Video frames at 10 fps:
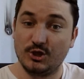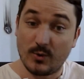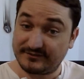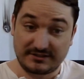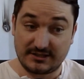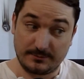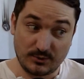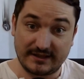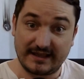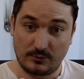you have to
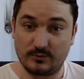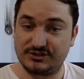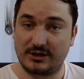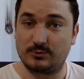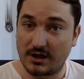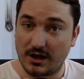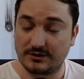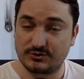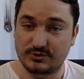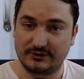communicate with the general
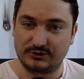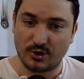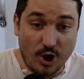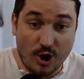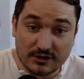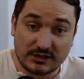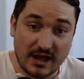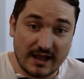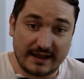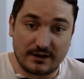contractor. Our
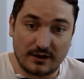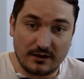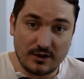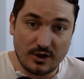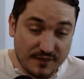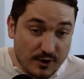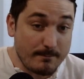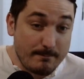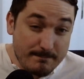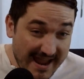client, their
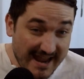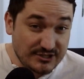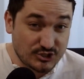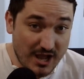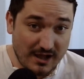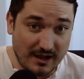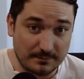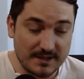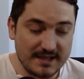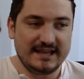main job
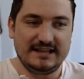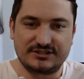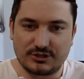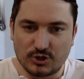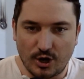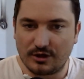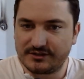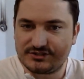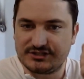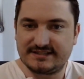is to call the
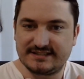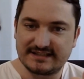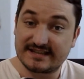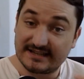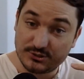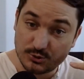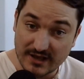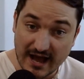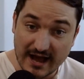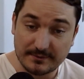GC and say, you
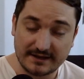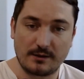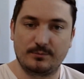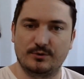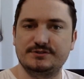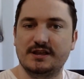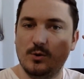got my numbers.